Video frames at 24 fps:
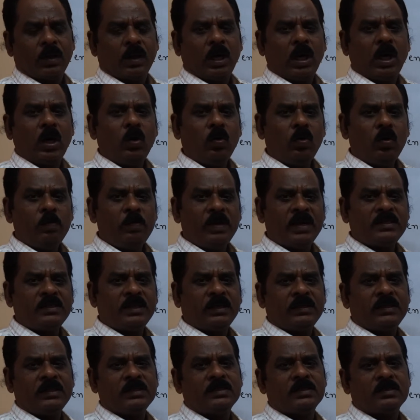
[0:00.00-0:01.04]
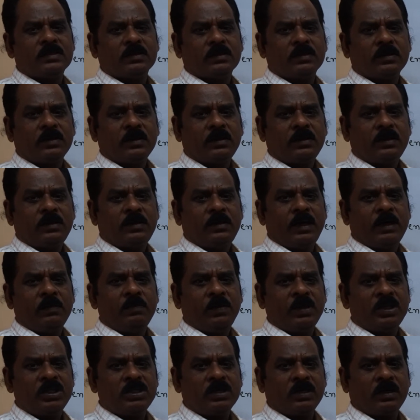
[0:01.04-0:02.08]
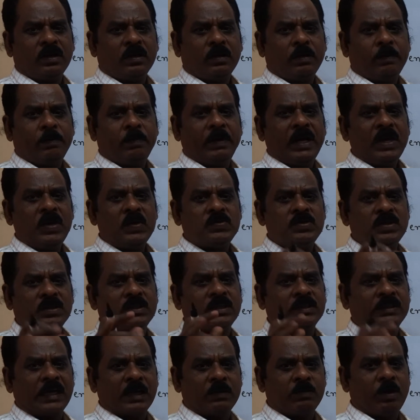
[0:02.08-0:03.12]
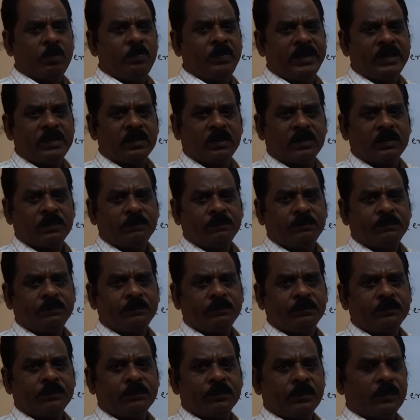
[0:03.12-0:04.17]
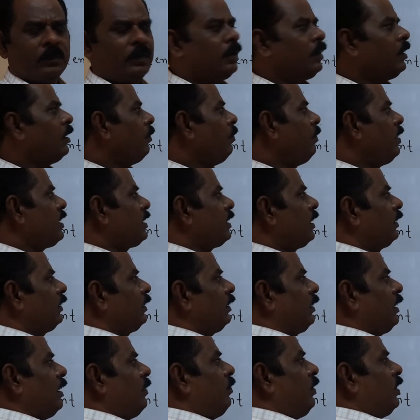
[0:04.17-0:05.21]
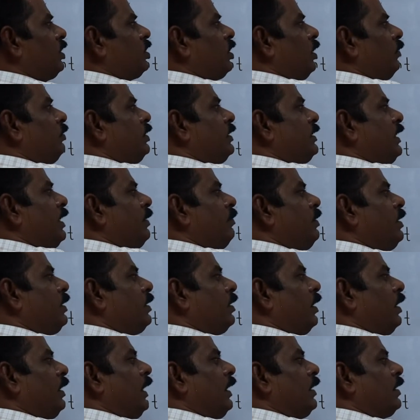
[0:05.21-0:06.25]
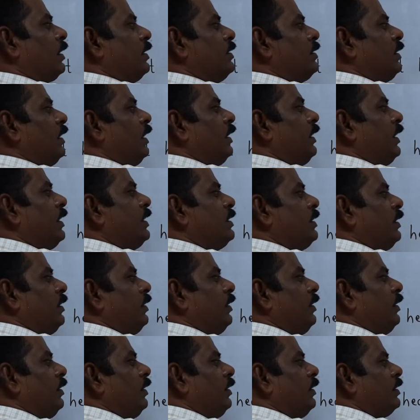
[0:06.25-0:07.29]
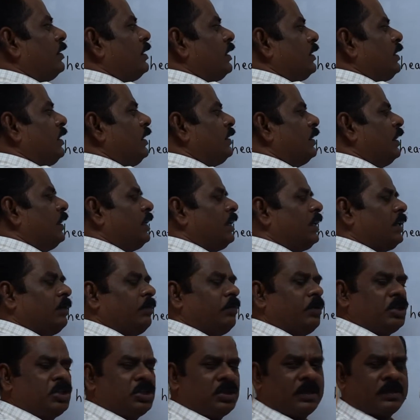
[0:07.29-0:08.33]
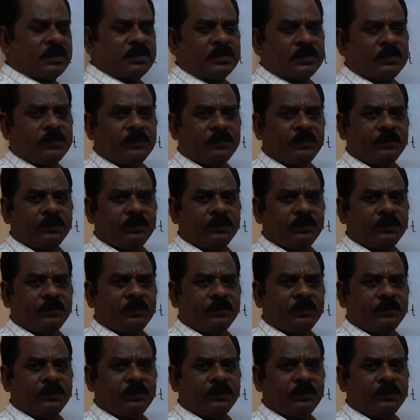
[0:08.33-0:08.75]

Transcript: How will you measure this temperature? By using the thermometer. Measure the temperature of this A beaker that consider 60°C temperatures.